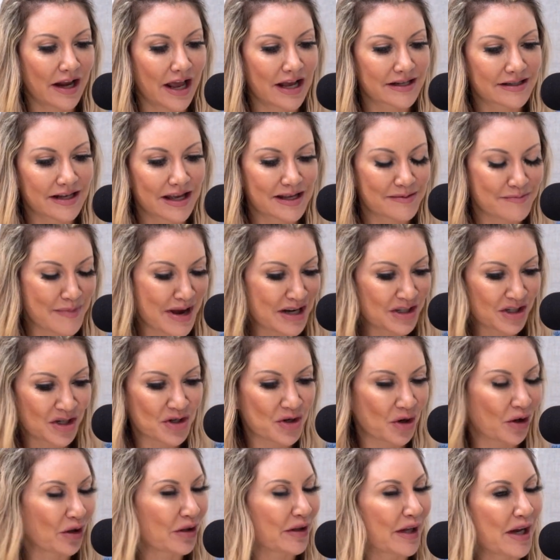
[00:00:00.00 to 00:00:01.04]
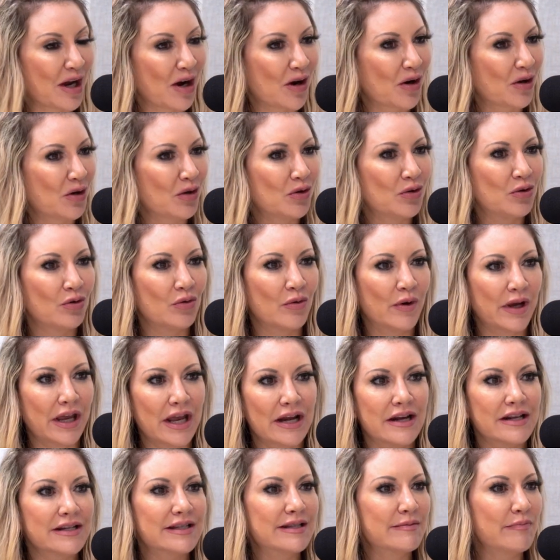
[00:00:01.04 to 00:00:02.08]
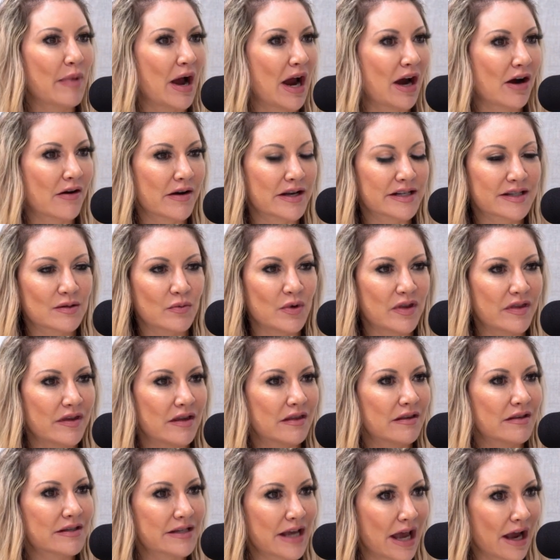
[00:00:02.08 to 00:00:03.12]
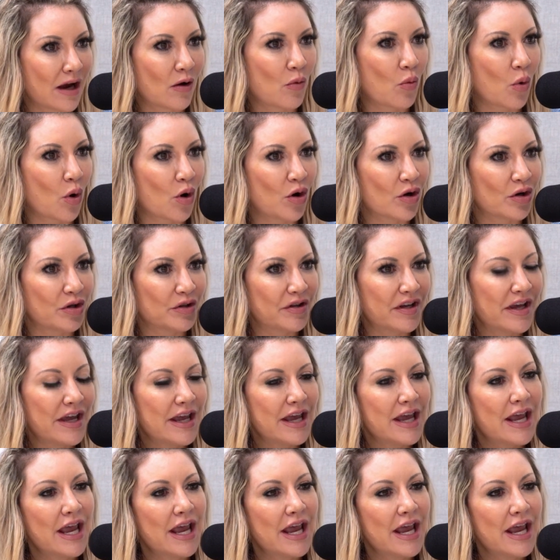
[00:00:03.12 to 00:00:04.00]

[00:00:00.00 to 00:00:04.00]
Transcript: as I mentioned earlier, who can inspire us within the tech world.